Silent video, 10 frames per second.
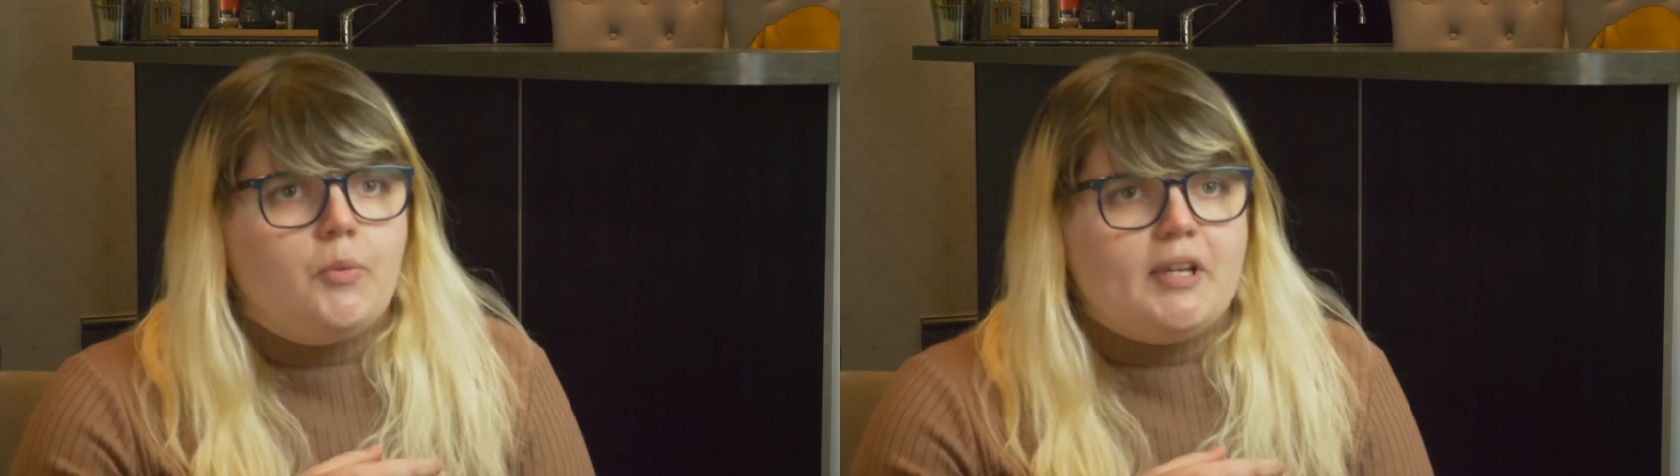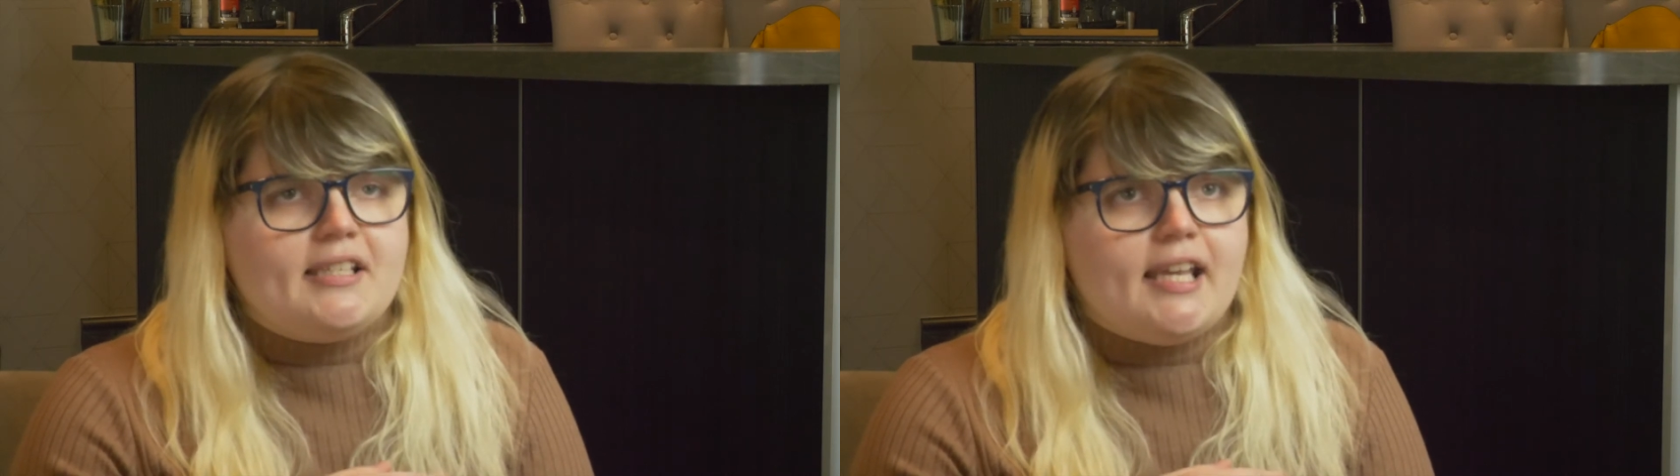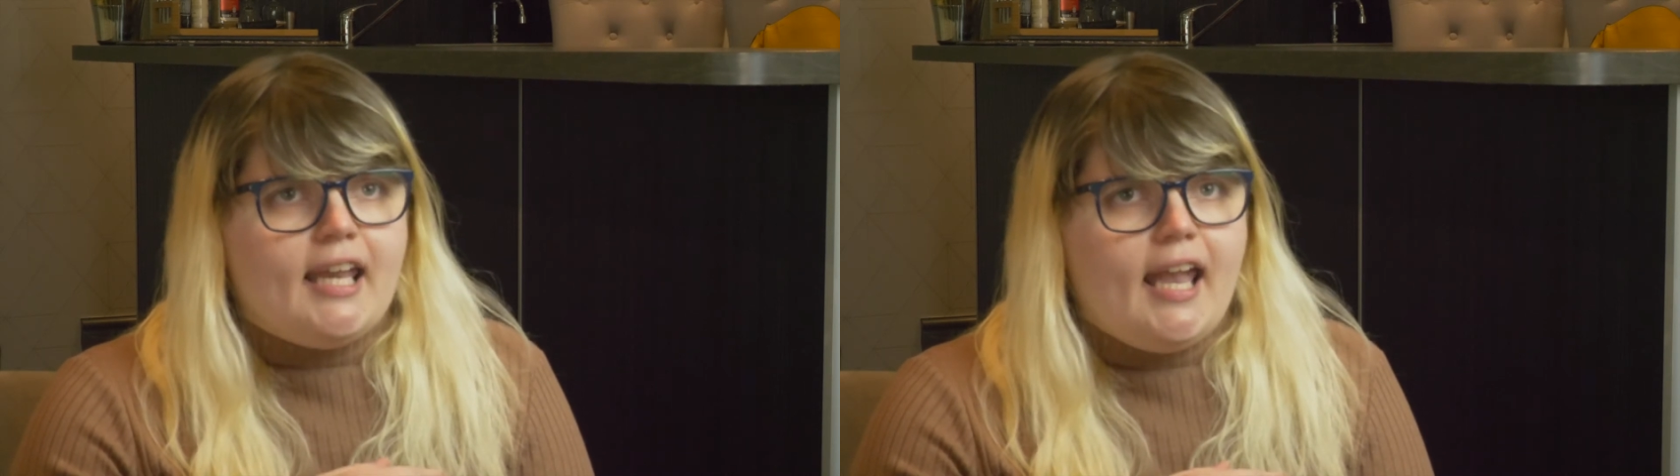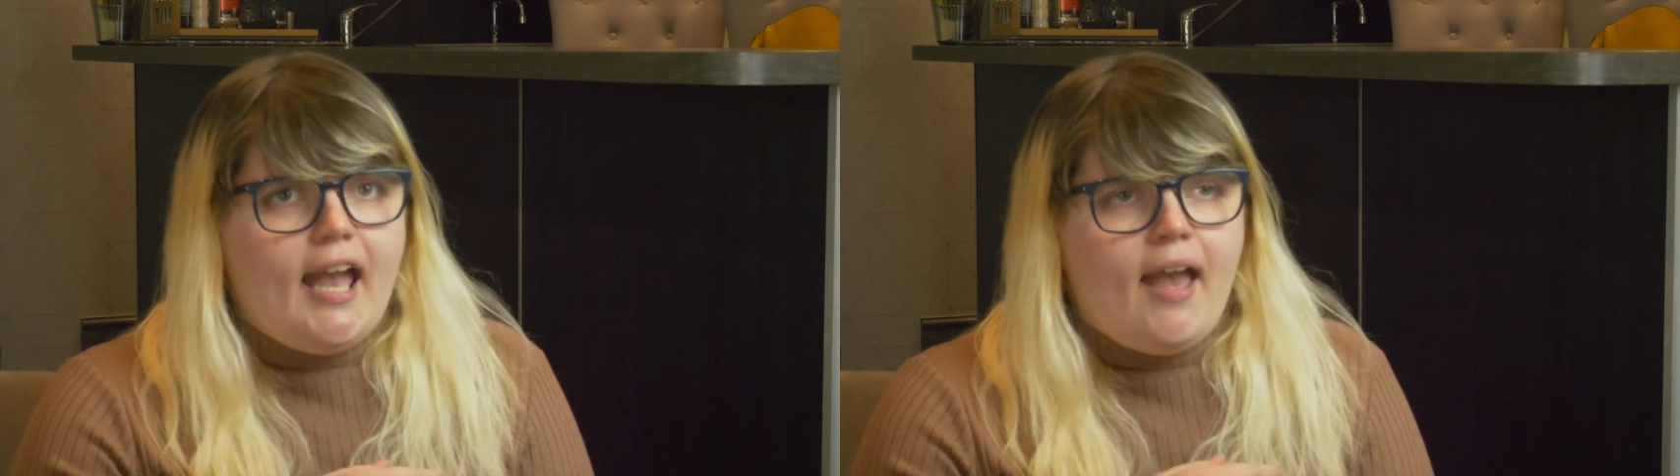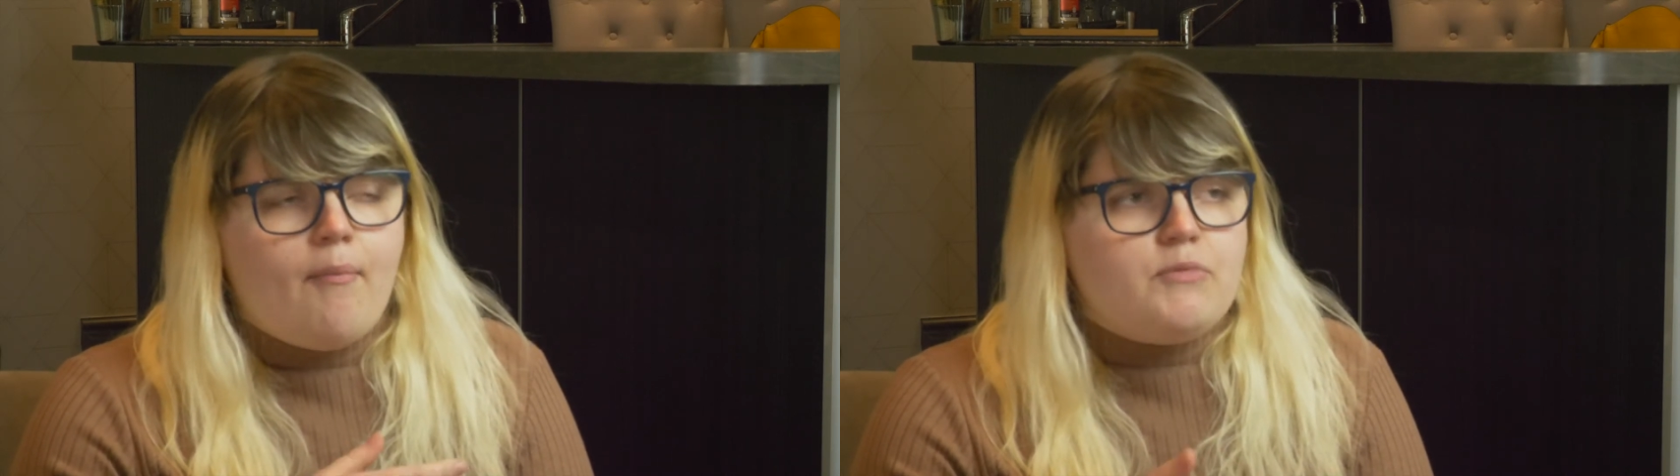we
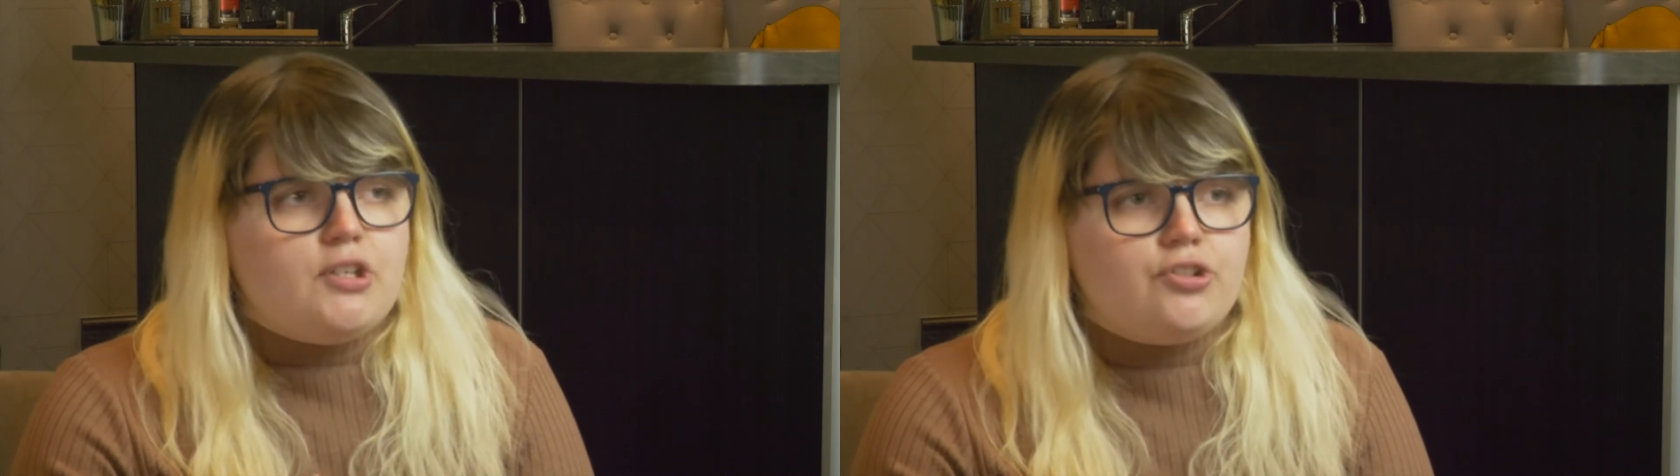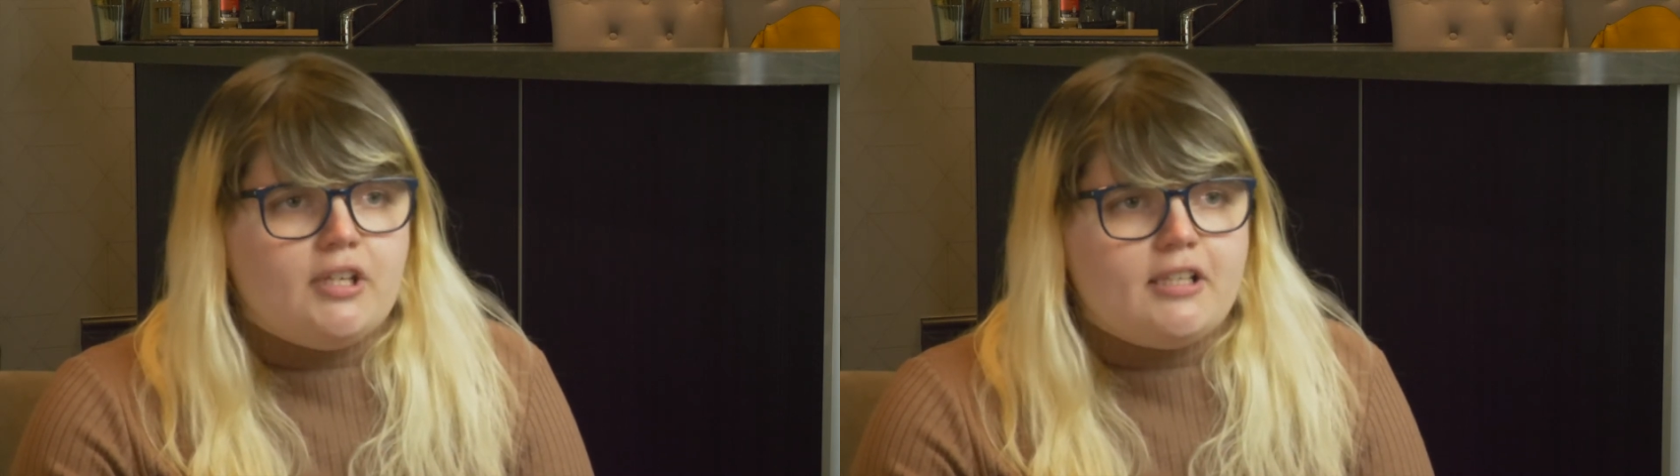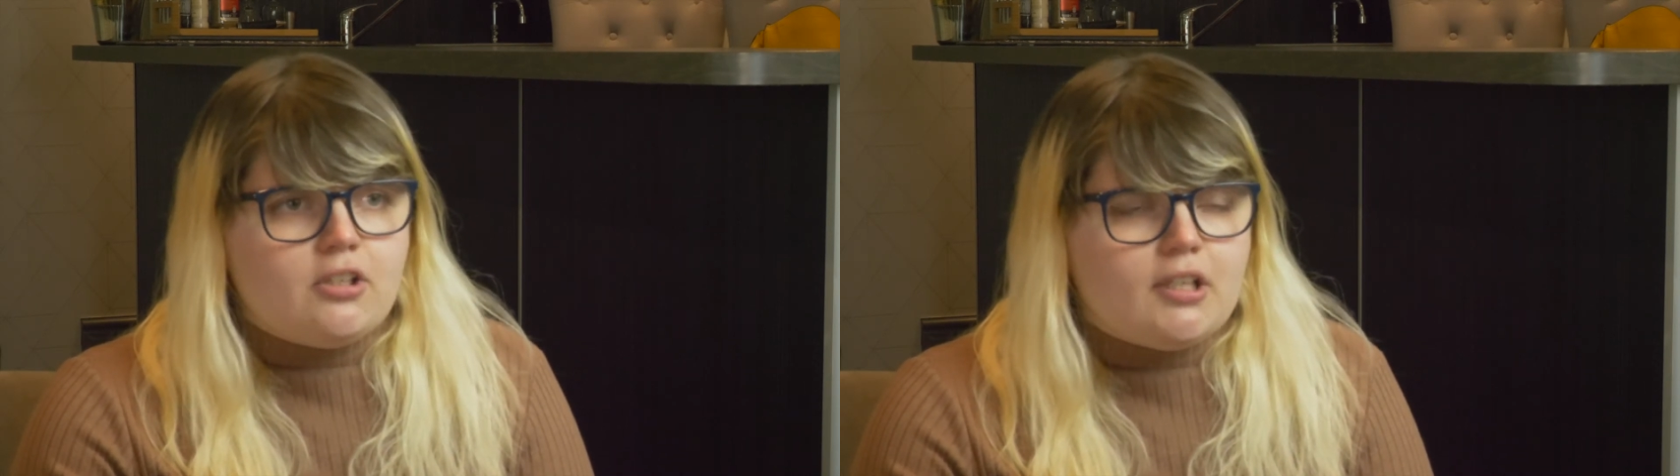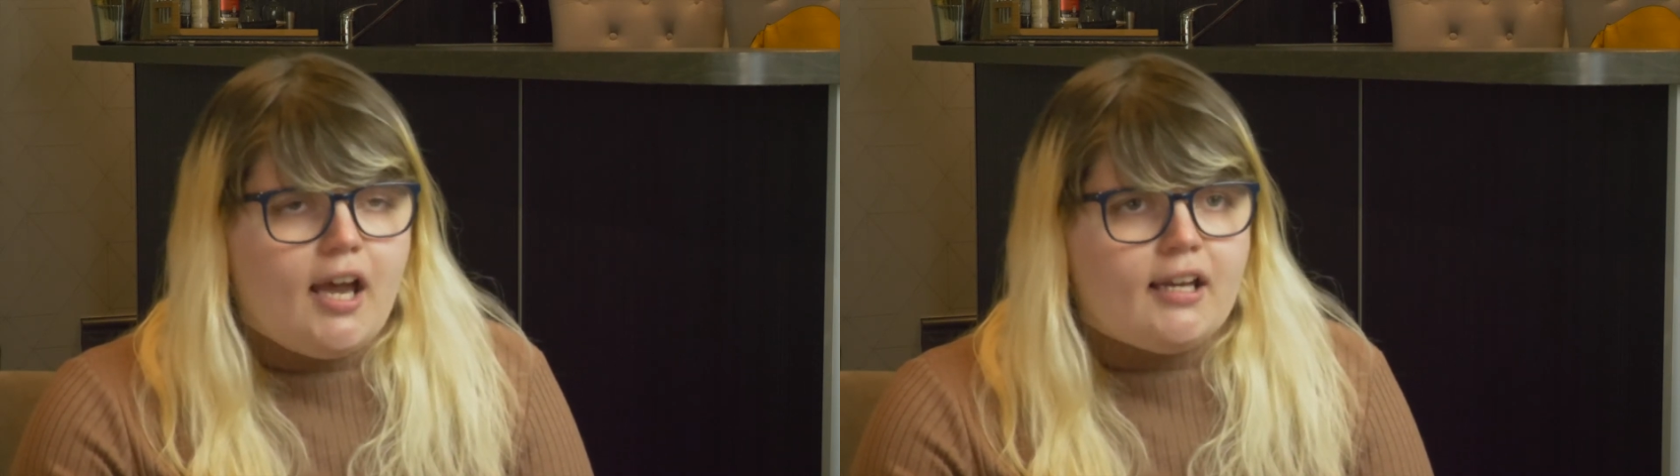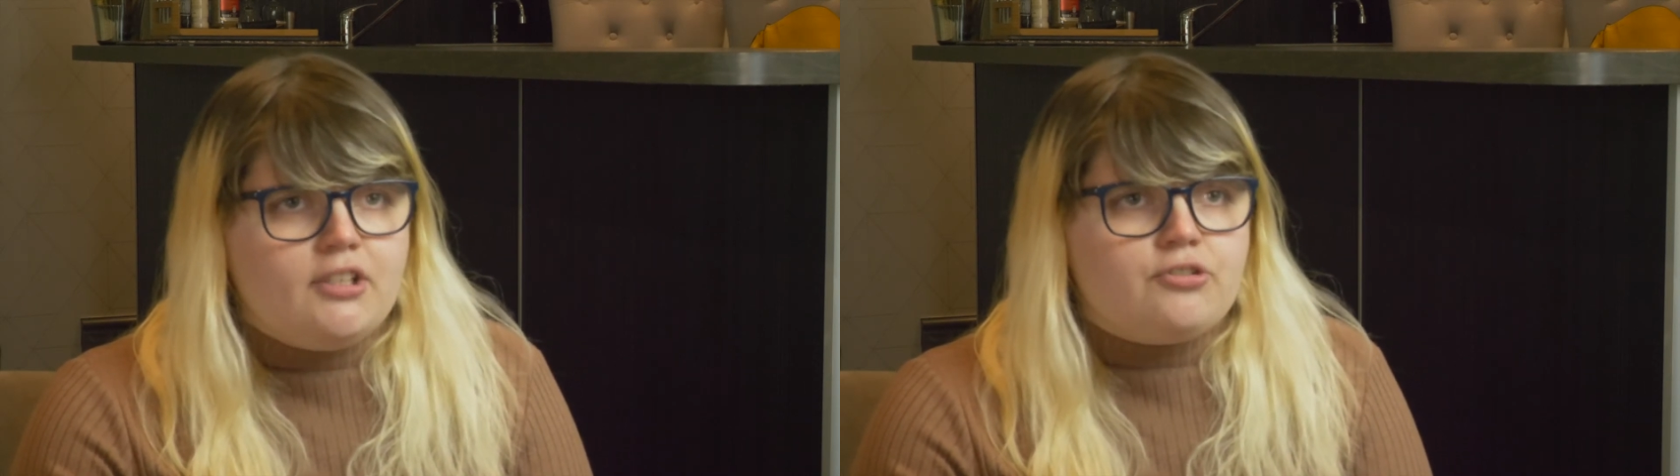see empty streets on the
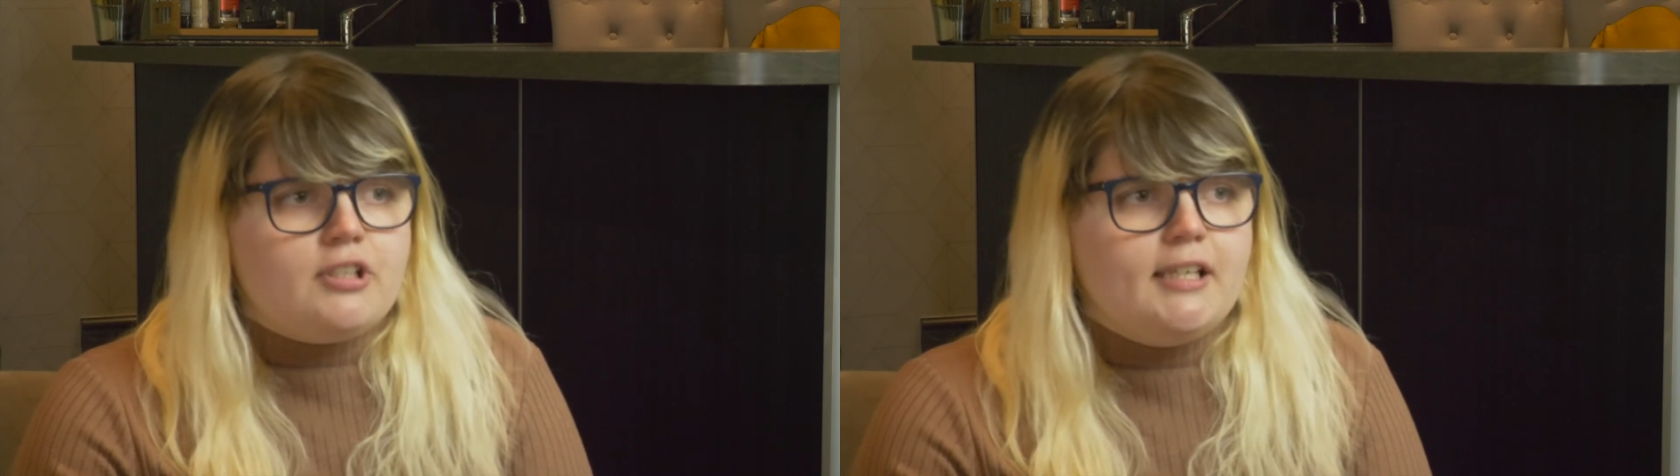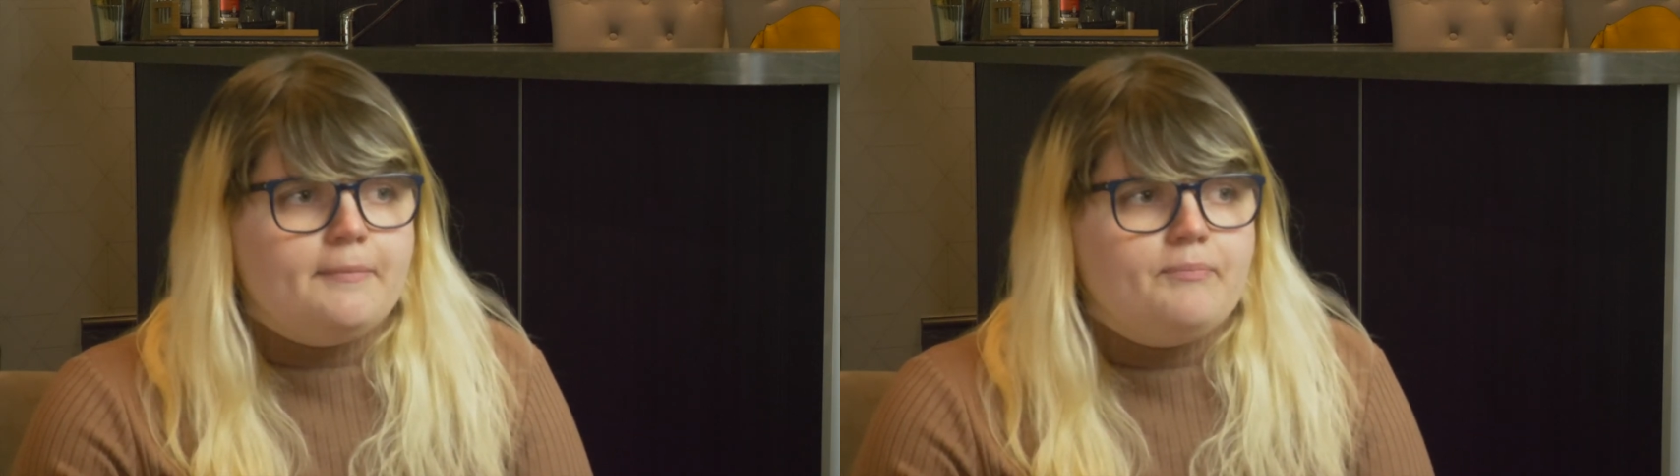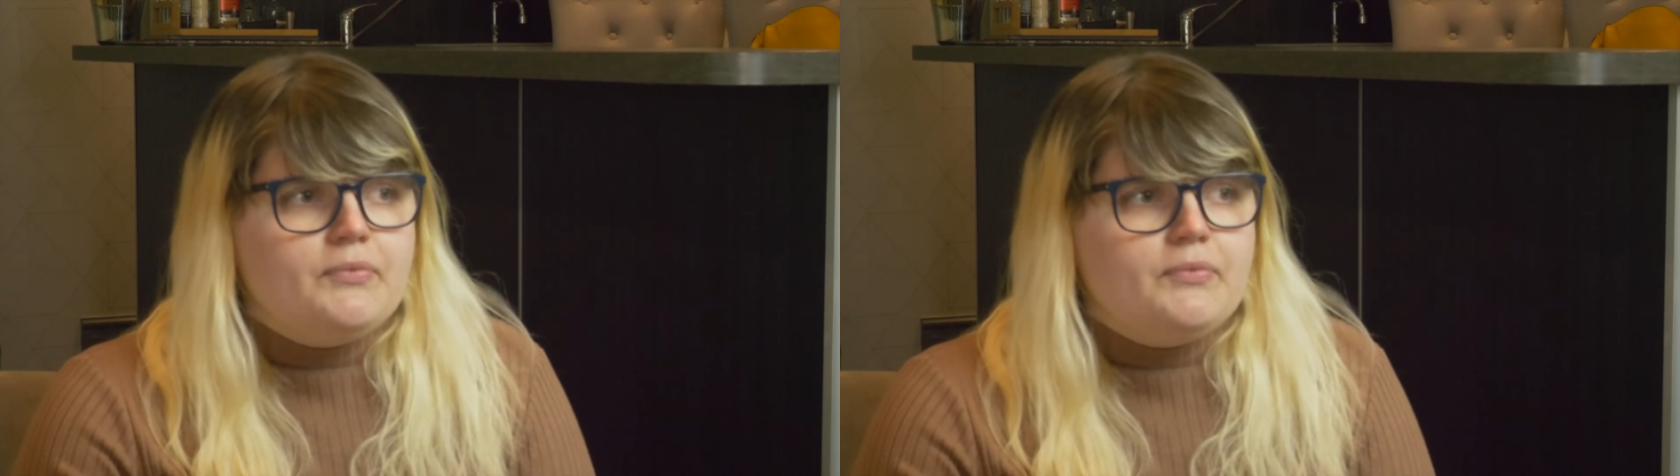high street.